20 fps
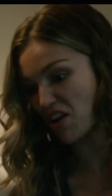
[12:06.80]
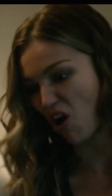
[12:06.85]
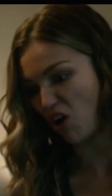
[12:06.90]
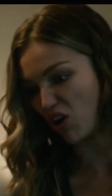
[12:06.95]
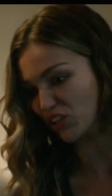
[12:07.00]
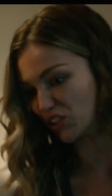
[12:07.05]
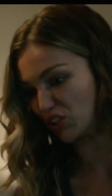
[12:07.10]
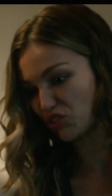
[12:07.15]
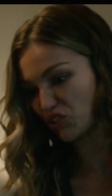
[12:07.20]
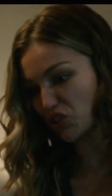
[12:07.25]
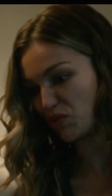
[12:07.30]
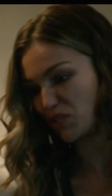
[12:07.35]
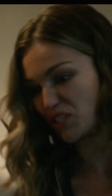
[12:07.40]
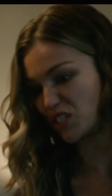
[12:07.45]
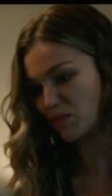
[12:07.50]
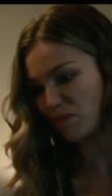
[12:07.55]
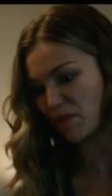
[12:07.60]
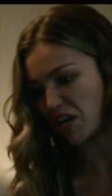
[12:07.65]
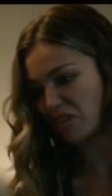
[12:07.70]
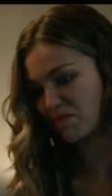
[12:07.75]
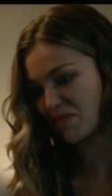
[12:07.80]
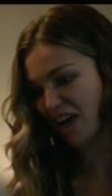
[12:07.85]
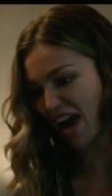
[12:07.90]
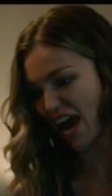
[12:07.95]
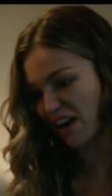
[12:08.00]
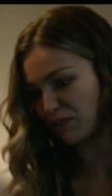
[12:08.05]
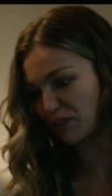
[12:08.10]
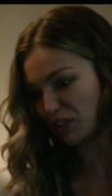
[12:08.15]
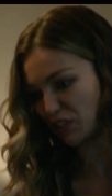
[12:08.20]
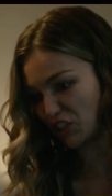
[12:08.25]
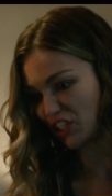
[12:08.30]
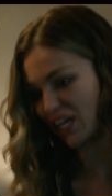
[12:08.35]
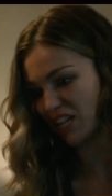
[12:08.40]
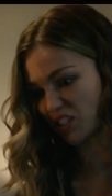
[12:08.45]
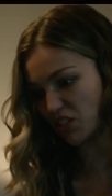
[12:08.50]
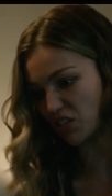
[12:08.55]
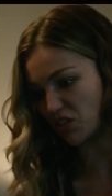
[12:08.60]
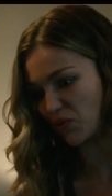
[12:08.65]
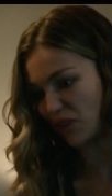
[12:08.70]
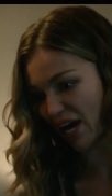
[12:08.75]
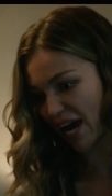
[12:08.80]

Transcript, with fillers: swifter than that, fast, get rid of